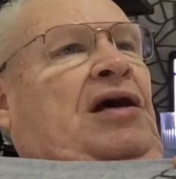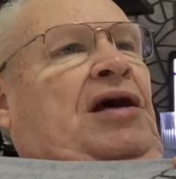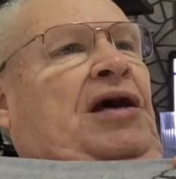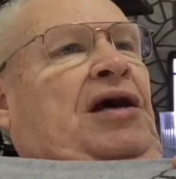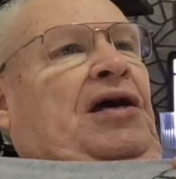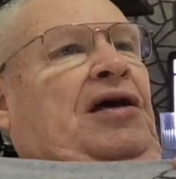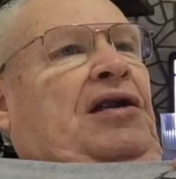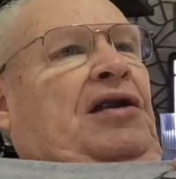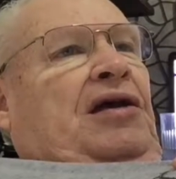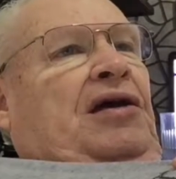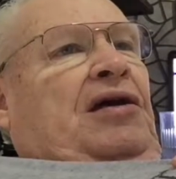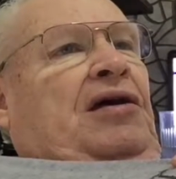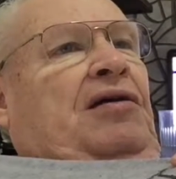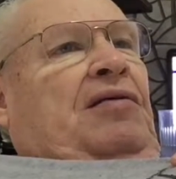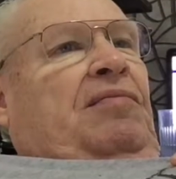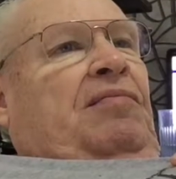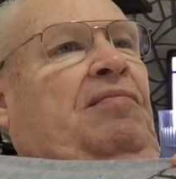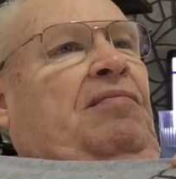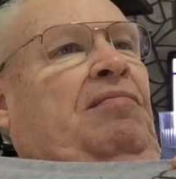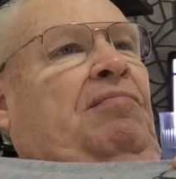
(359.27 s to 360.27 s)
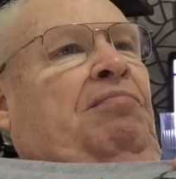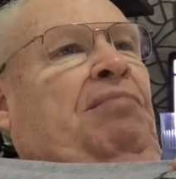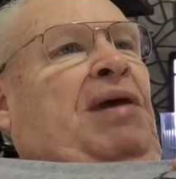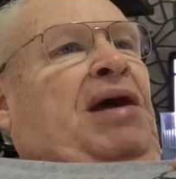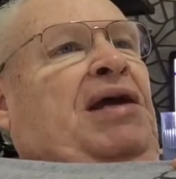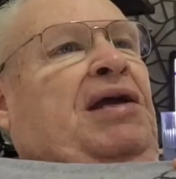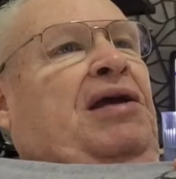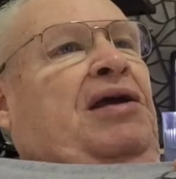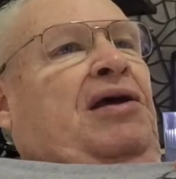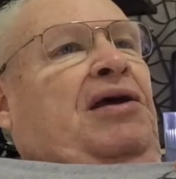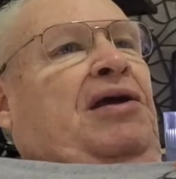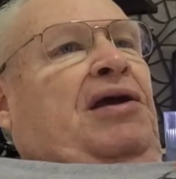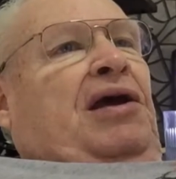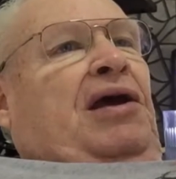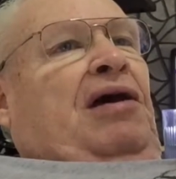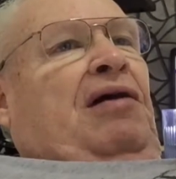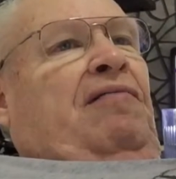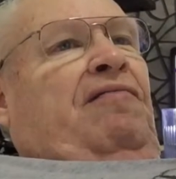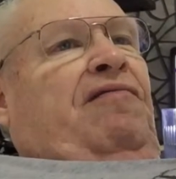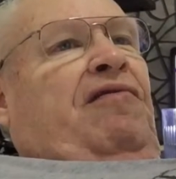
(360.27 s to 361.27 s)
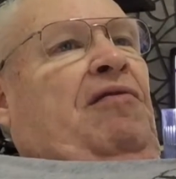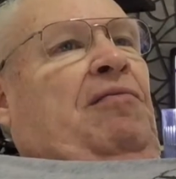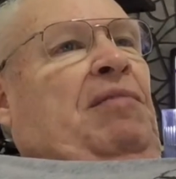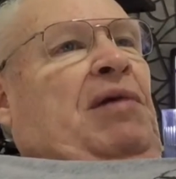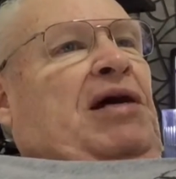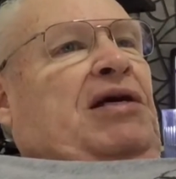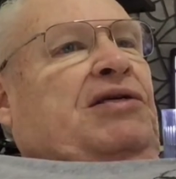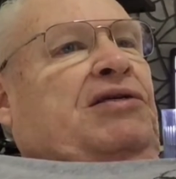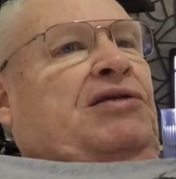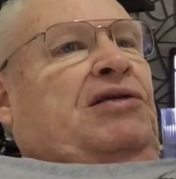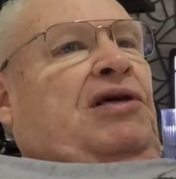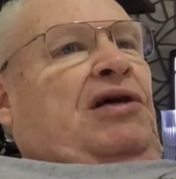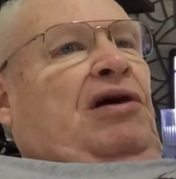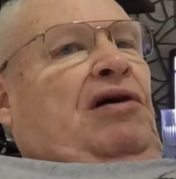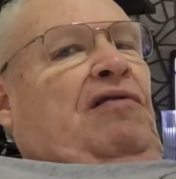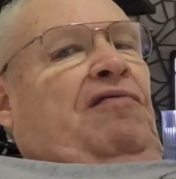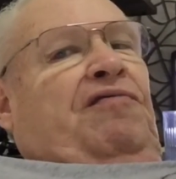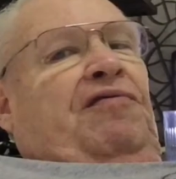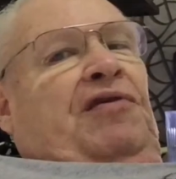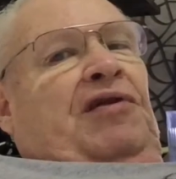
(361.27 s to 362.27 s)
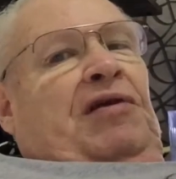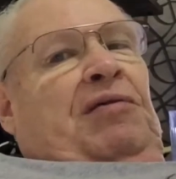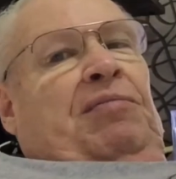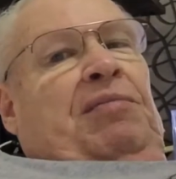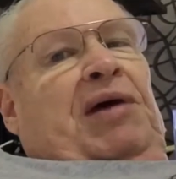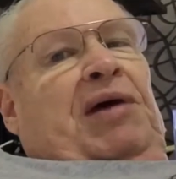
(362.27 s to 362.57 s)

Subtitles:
had a bank account for myself and a